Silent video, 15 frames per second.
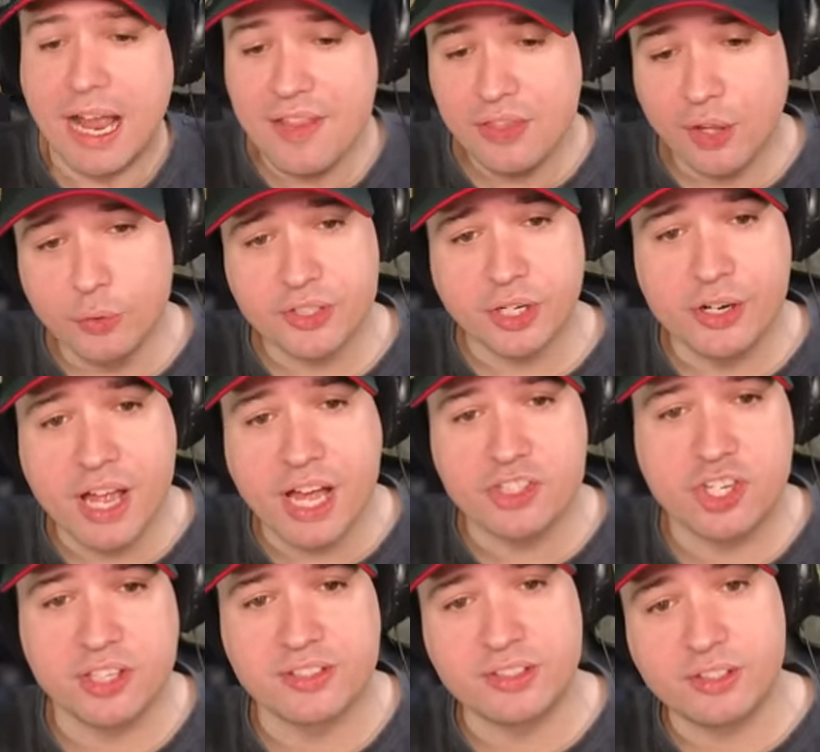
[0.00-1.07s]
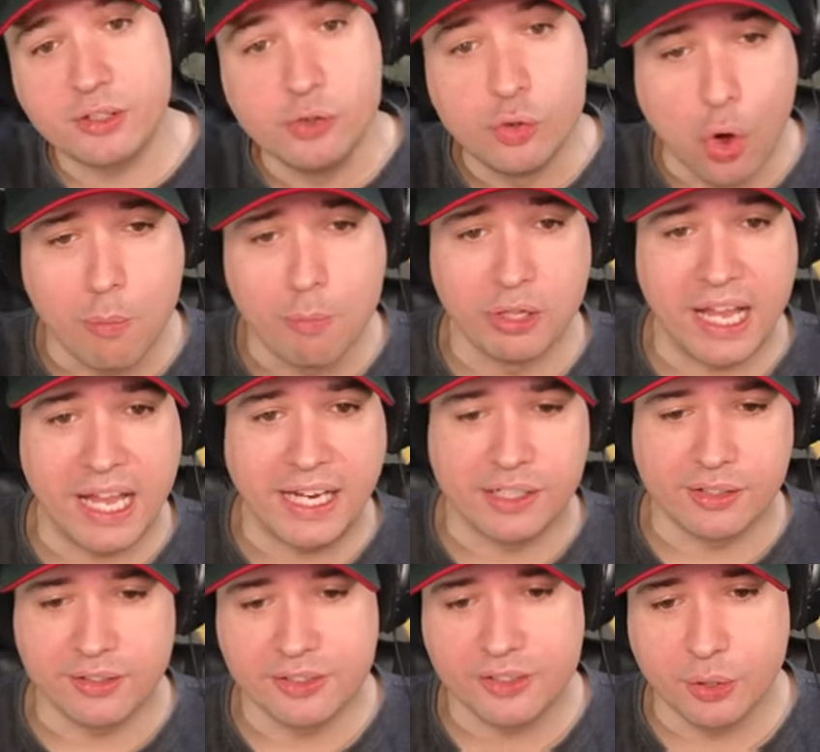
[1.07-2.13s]
And those are not just normal
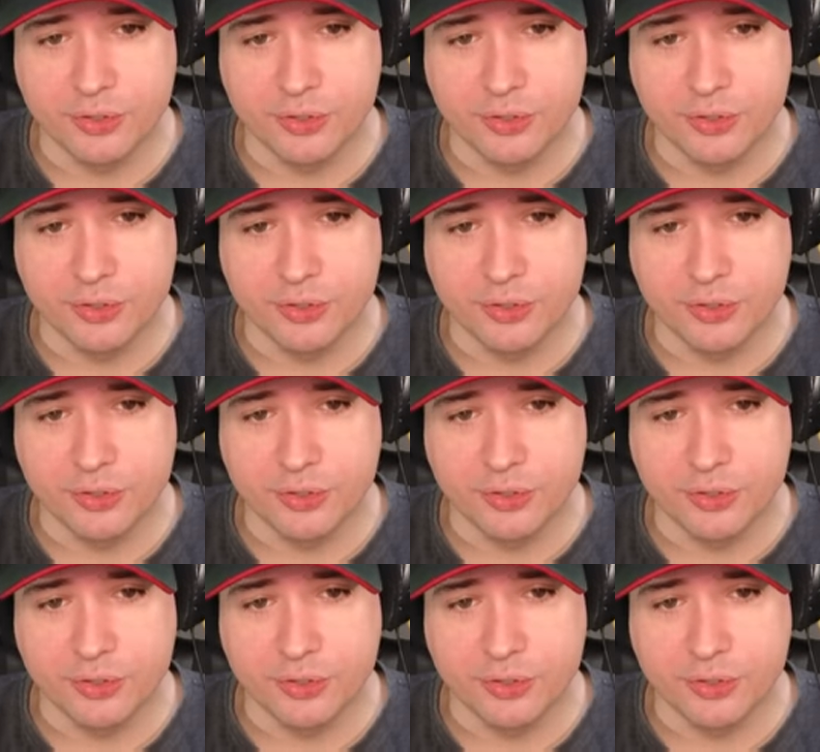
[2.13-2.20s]
anglers,